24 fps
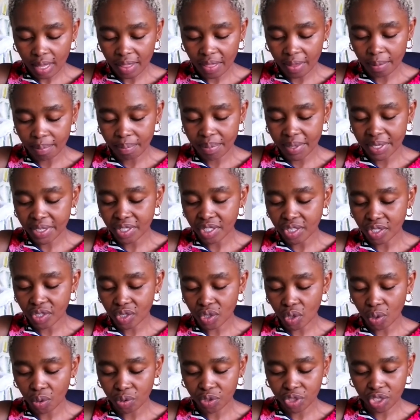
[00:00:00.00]
the business
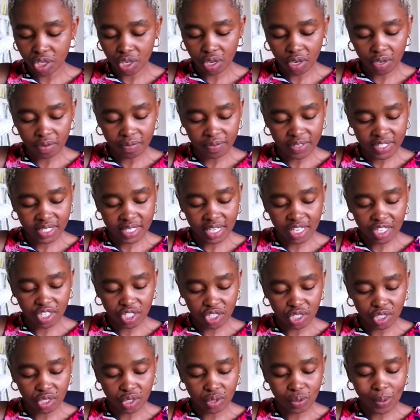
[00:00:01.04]
coaching
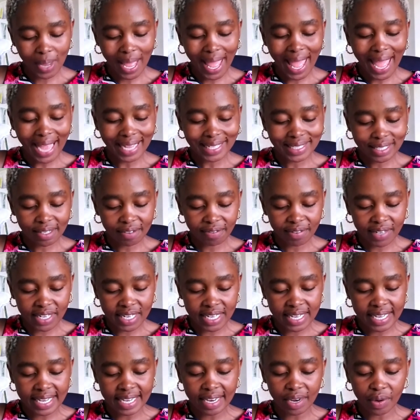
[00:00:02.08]
conversation to
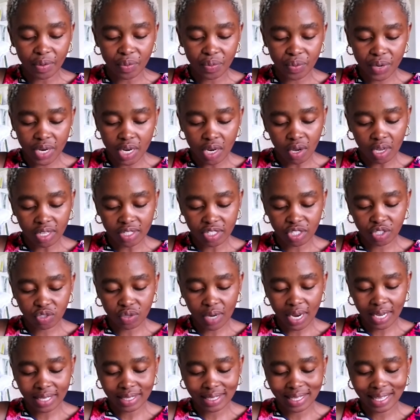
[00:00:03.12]
actively
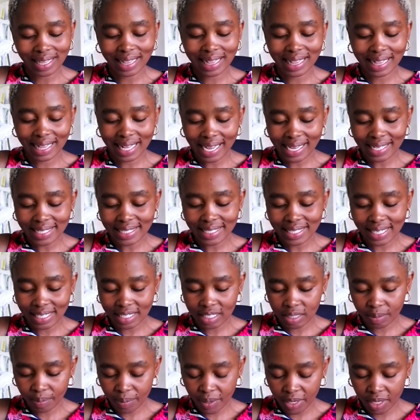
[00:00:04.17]
reconstruct the client's
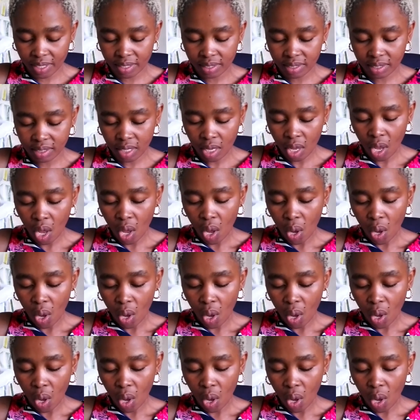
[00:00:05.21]
experience